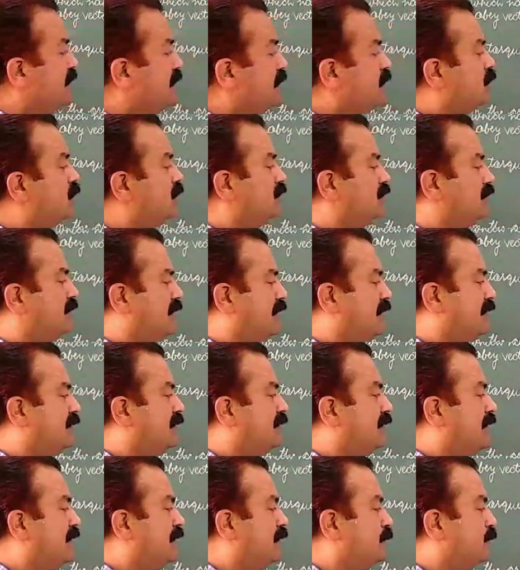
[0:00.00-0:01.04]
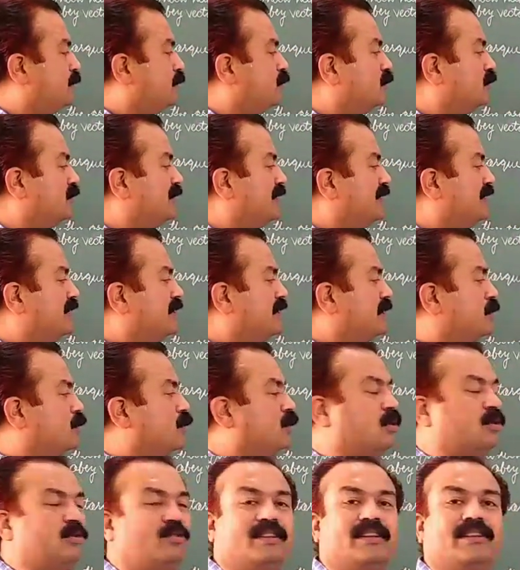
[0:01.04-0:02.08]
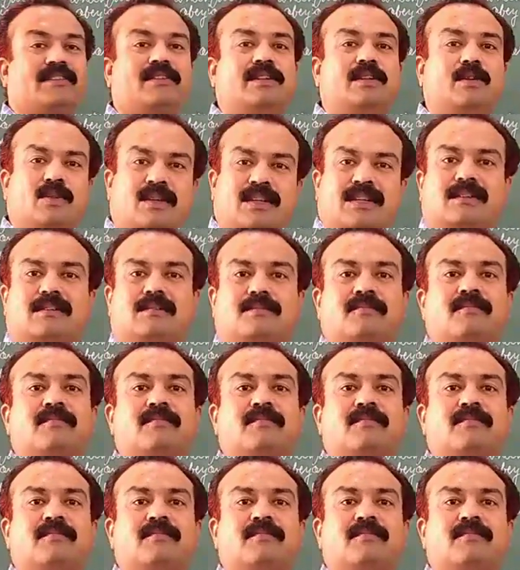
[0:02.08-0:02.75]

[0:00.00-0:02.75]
we cannot say the net force is equal to 6 Newton,